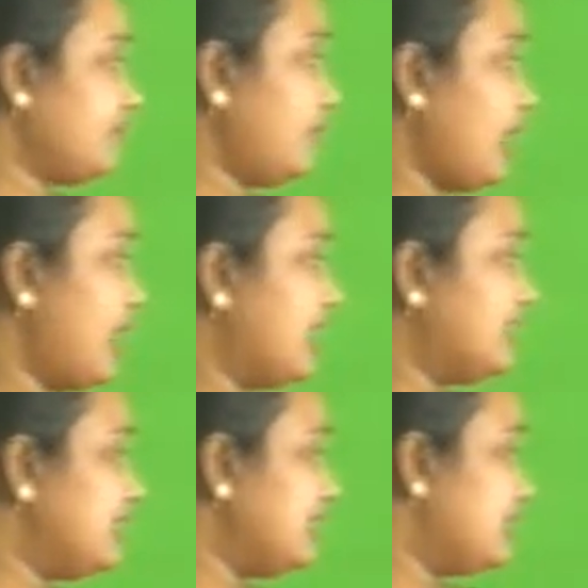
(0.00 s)

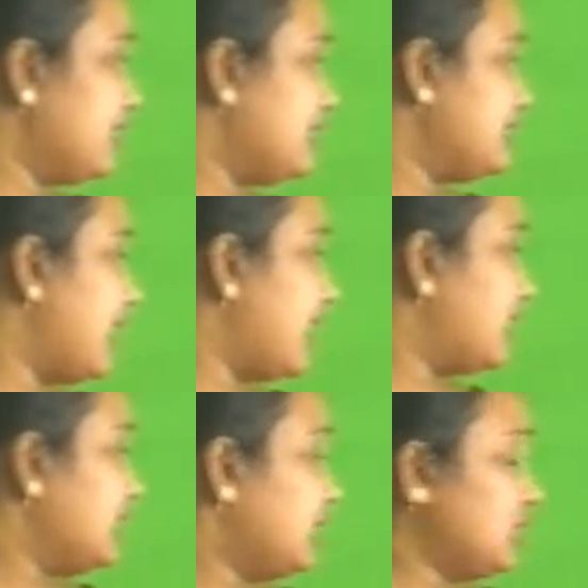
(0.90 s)
and these things
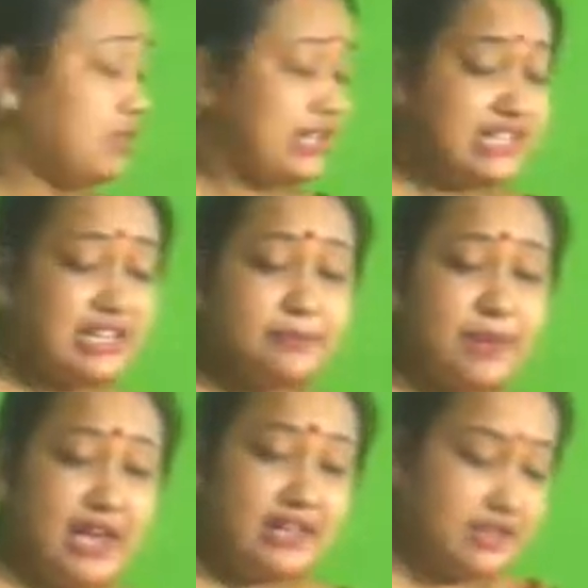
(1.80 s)
are donated
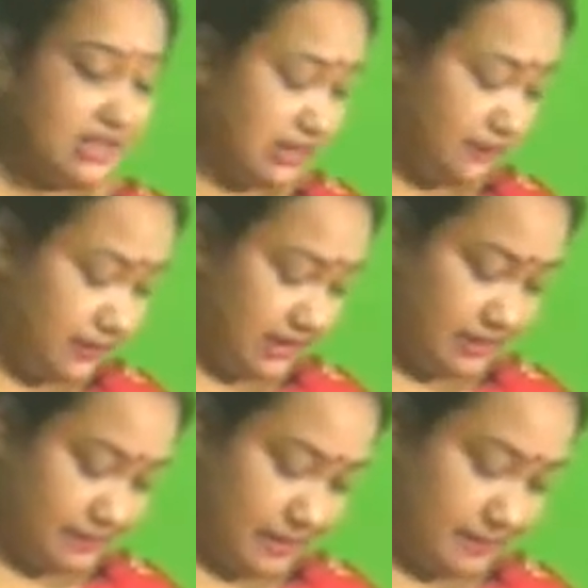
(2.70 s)
by
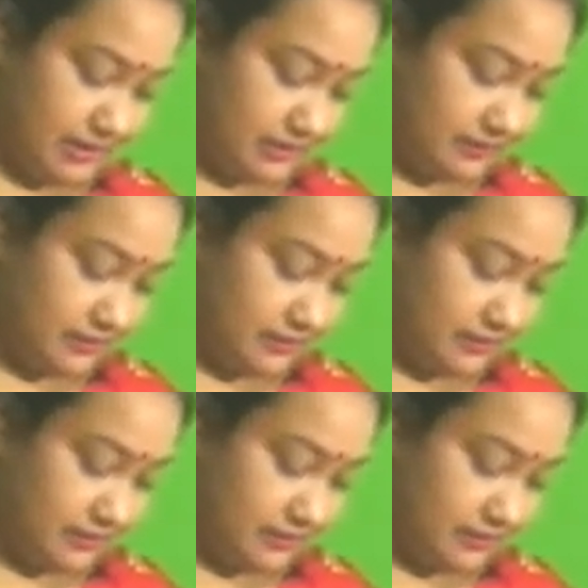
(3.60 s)
different people.